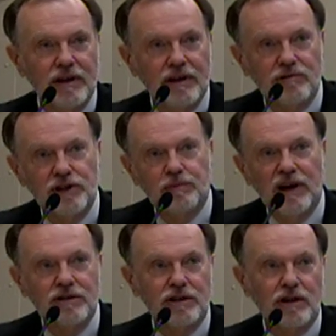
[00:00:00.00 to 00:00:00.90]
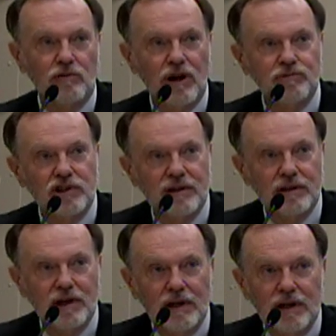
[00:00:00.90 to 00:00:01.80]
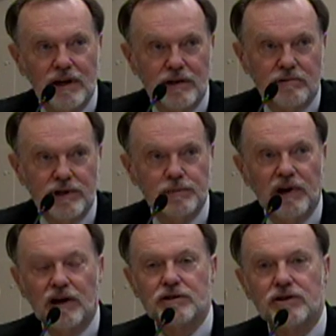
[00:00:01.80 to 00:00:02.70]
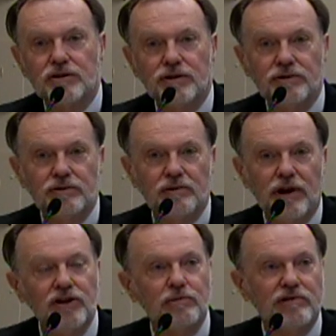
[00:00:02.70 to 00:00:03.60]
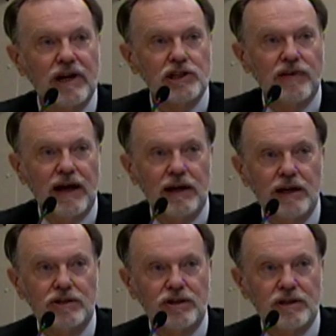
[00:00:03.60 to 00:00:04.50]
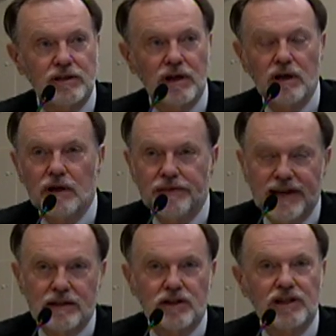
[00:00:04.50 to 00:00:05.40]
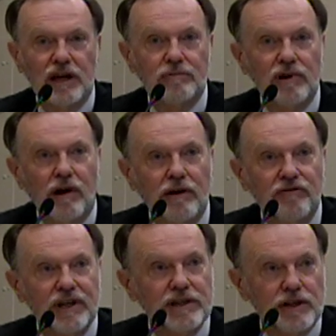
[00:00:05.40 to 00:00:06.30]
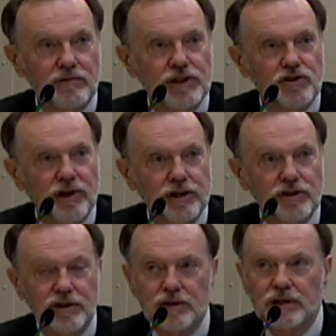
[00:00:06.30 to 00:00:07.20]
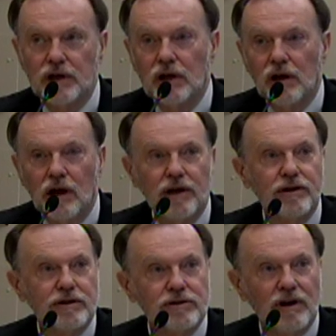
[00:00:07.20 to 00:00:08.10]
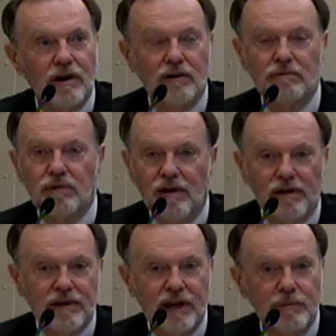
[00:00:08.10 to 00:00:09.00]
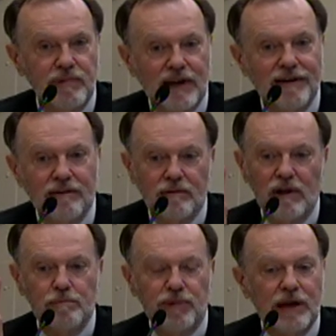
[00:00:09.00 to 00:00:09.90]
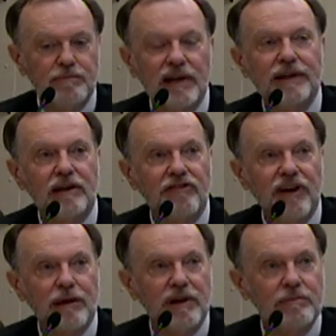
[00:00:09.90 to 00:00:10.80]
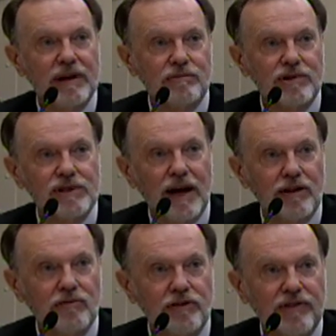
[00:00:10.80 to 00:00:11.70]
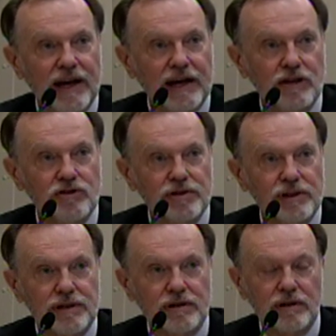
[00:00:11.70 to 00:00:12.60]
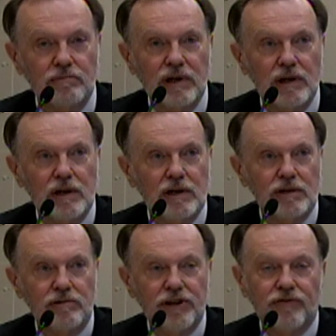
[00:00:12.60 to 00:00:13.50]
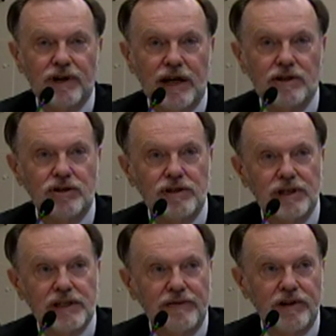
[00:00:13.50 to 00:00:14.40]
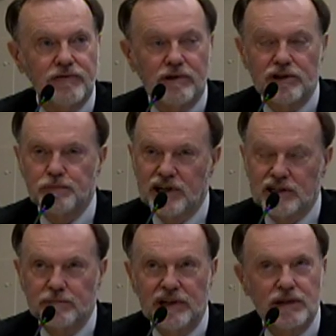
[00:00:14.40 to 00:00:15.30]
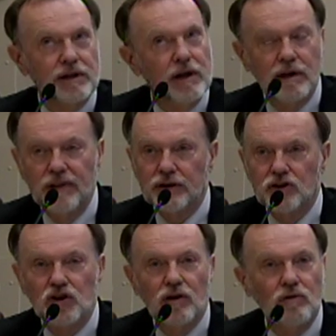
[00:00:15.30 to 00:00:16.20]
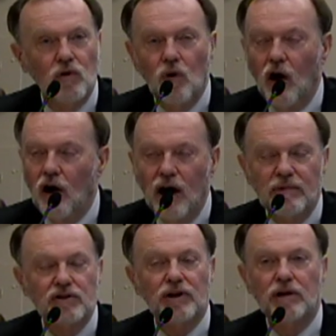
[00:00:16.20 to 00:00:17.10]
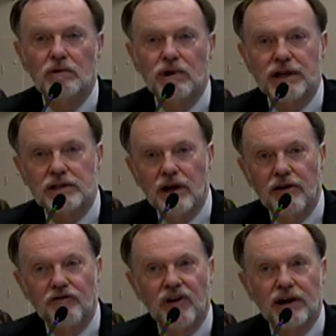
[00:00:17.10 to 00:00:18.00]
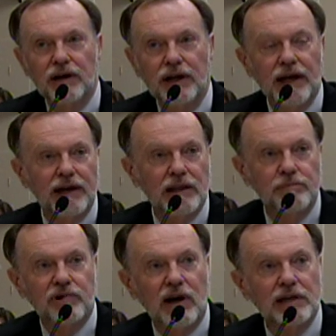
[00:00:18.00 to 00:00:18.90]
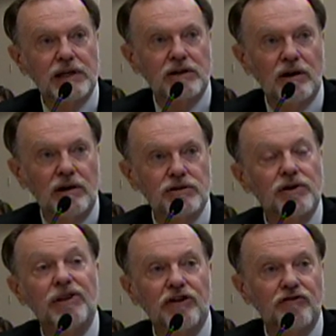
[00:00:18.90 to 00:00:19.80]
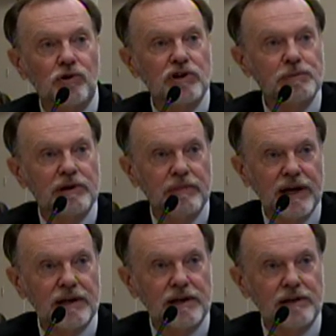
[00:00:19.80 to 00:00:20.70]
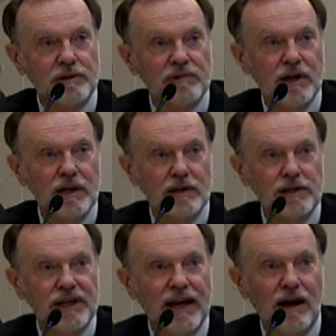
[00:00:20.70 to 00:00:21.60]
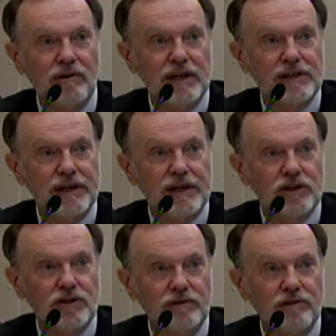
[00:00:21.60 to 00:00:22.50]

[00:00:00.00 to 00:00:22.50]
in response to corruption, in response to human rights violations. Then some are visa restrictions. Others are keeping people and their family members out of the financial system. So different agencies have different responsibilities. There is almost always fairly lengthy process, also the enforcement mechanism to see how easy it is to